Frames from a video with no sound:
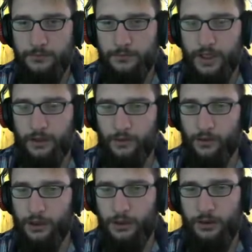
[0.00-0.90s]
Okay, so
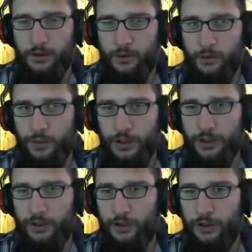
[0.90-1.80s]
now
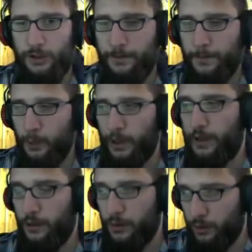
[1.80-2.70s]
we... Well, I
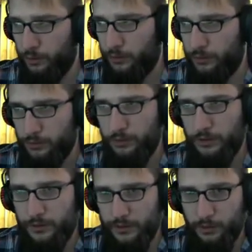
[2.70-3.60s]
know who
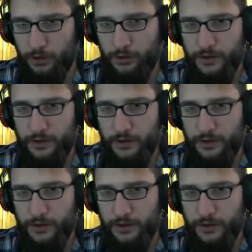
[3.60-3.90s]
the murderer is,